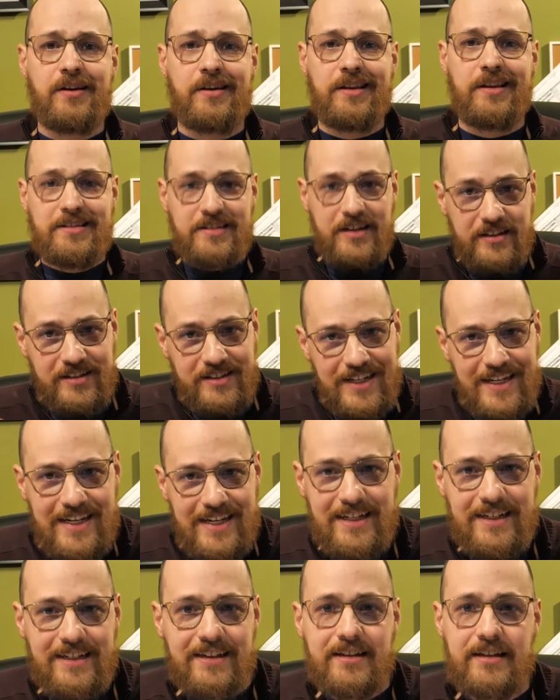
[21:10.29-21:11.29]
That's a
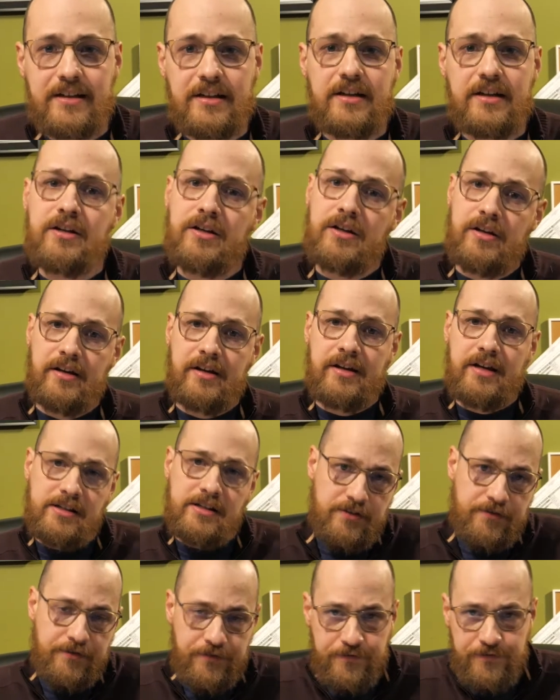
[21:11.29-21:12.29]
deed.
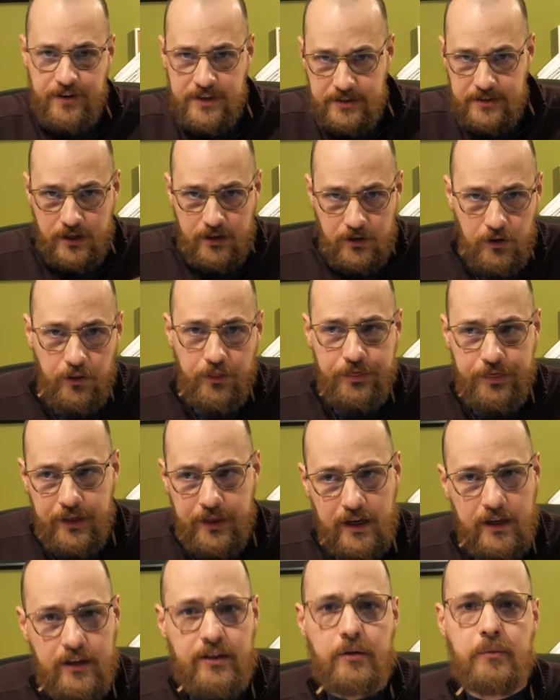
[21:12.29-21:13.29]
It's a physical
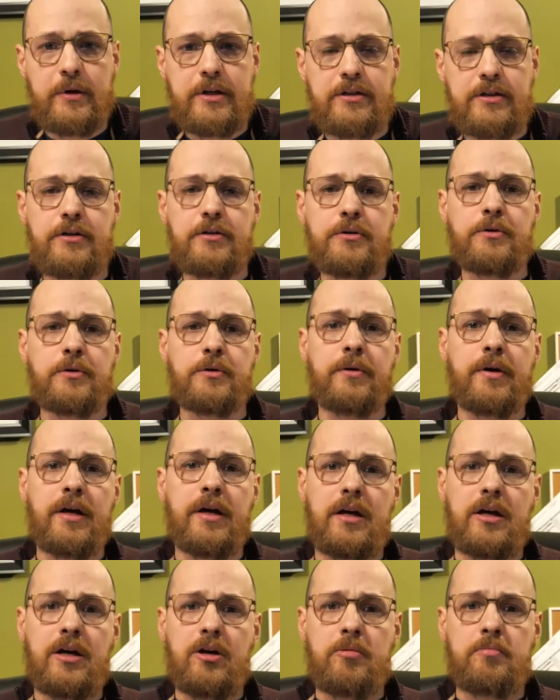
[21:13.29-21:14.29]
thing that we do.
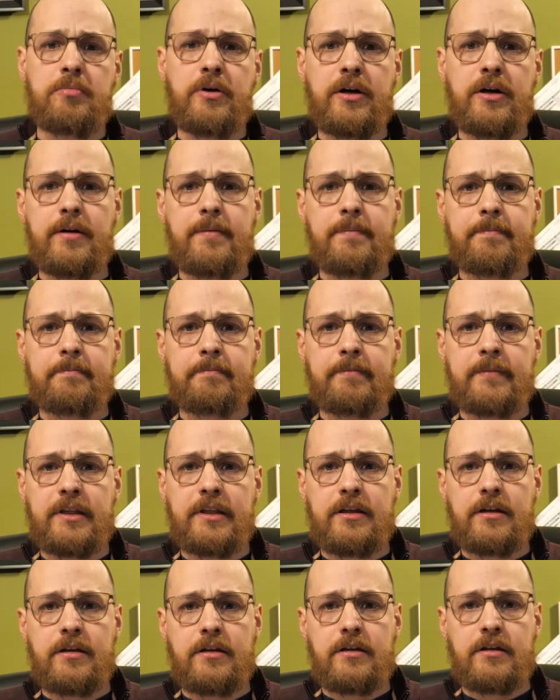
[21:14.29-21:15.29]
But
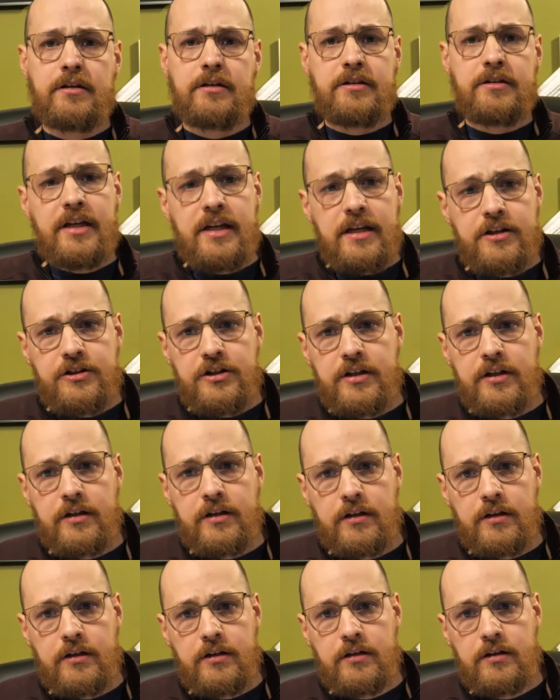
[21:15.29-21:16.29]

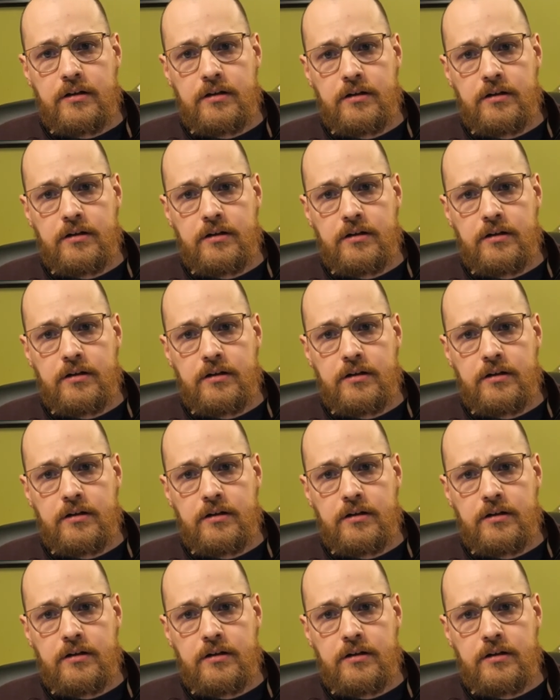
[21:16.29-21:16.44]
teaching,